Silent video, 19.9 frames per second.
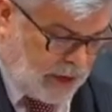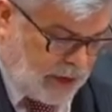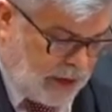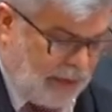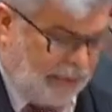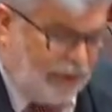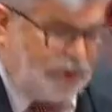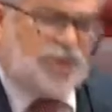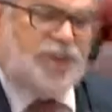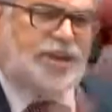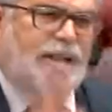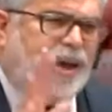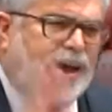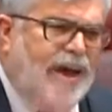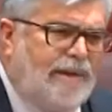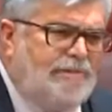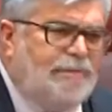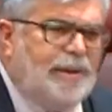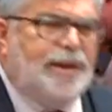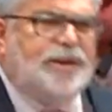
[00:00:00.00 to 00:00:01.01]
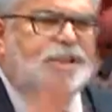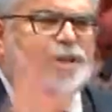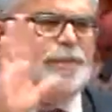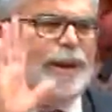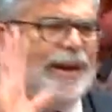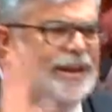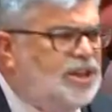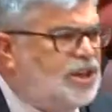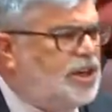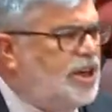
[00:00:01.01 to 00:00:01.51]
Now, this is a government that
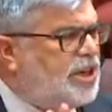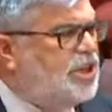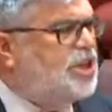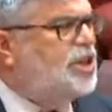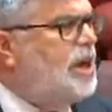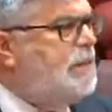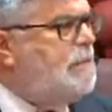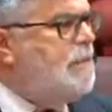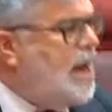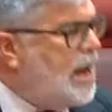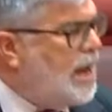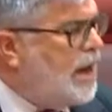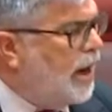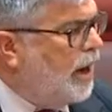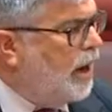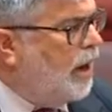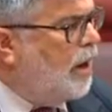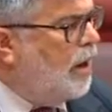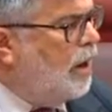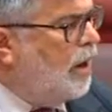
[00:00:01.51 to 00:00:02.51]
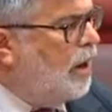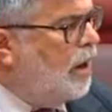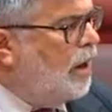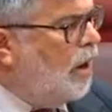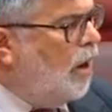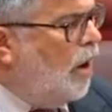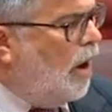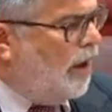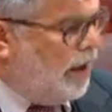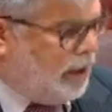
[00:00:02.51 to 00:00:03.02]
spent $60 million
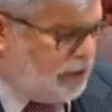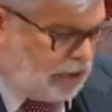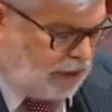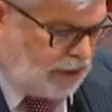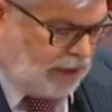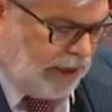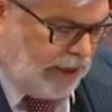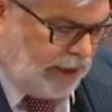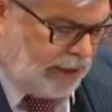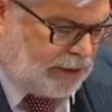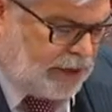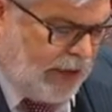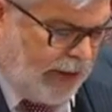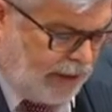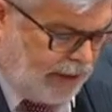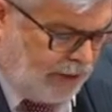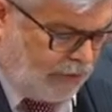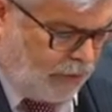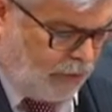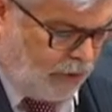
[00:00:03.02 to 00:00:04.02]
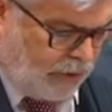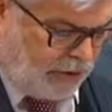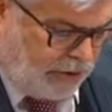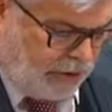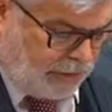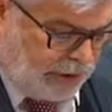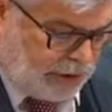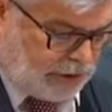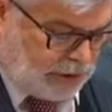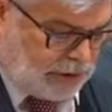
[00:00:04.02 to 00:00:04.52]
on its tainted Royal
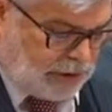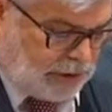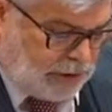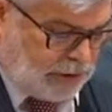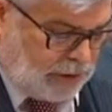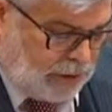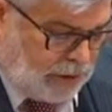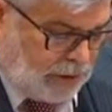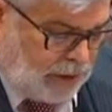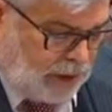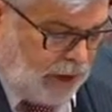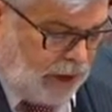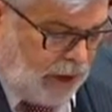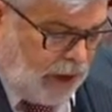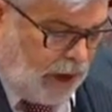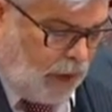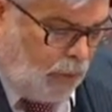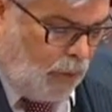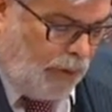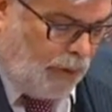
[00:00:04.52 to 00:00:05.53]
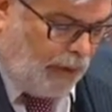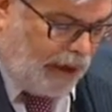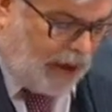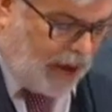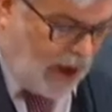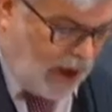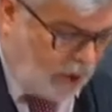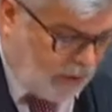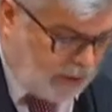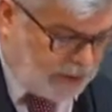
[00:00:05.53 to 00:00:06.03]
Commission, and what we know